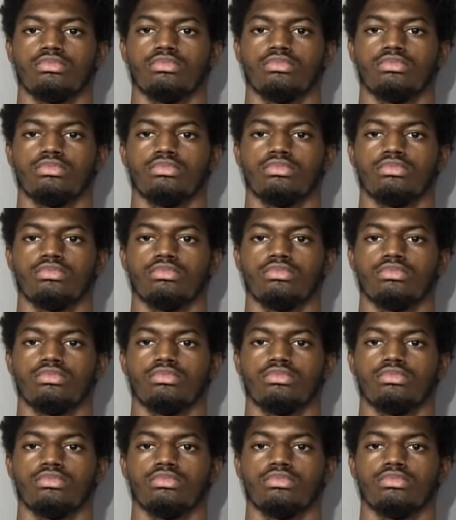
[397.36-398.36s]

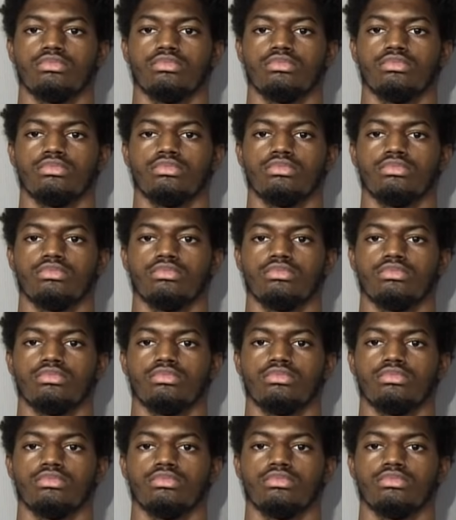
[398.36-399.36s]

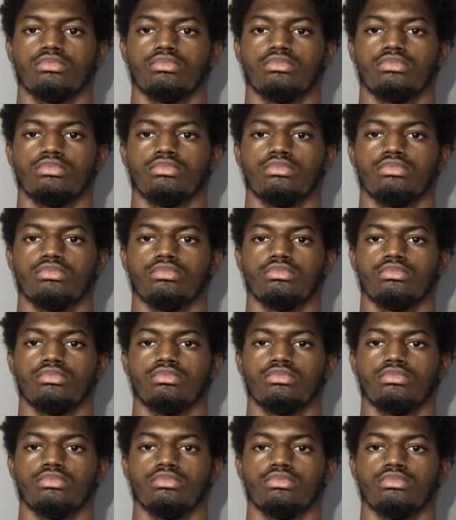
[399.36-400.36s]

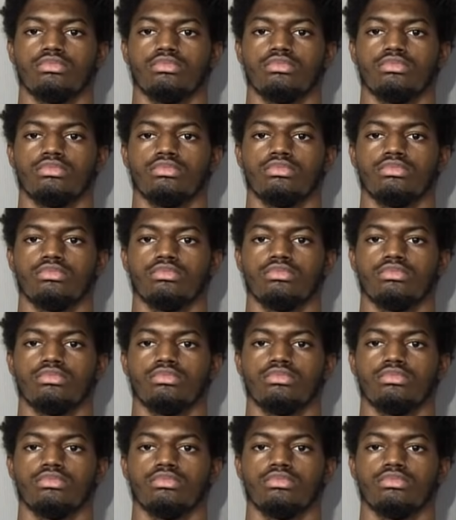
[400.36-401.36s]

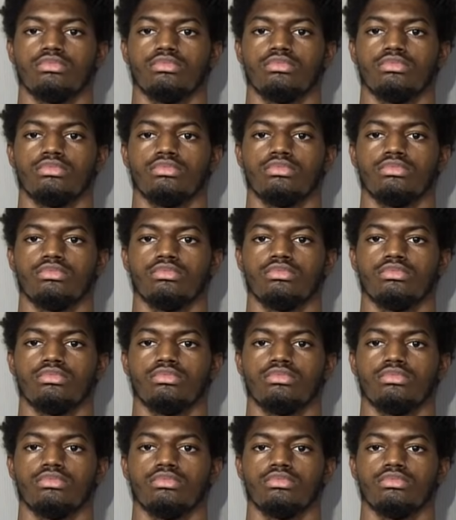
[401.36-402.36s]

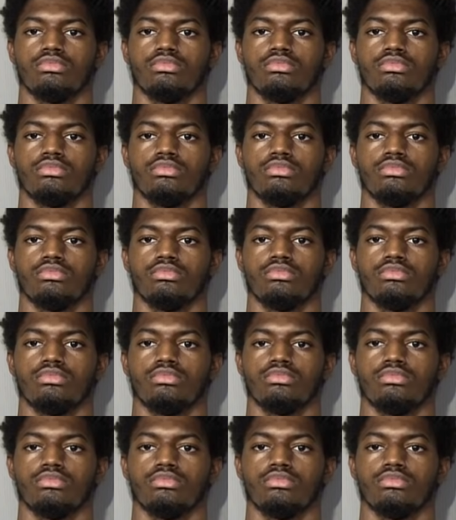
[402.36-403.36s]

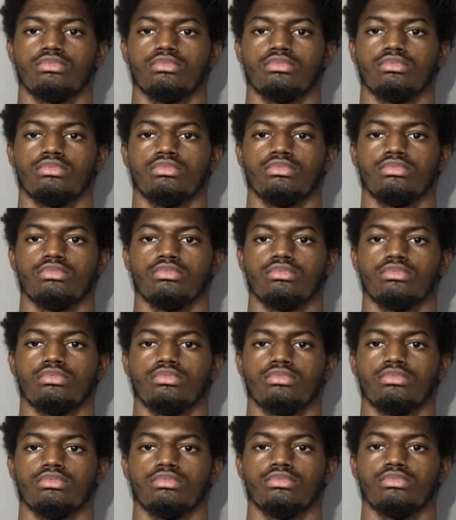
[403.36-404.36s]

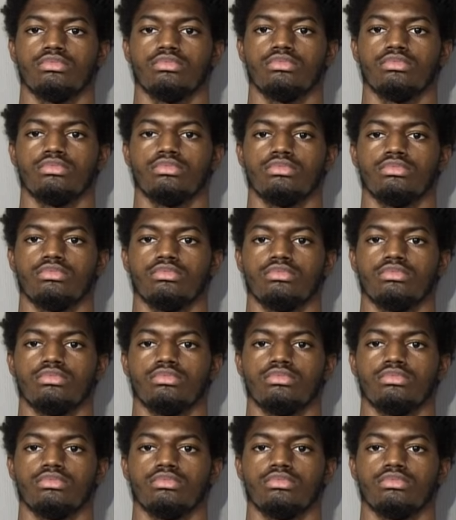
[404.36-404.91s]
(not speaking)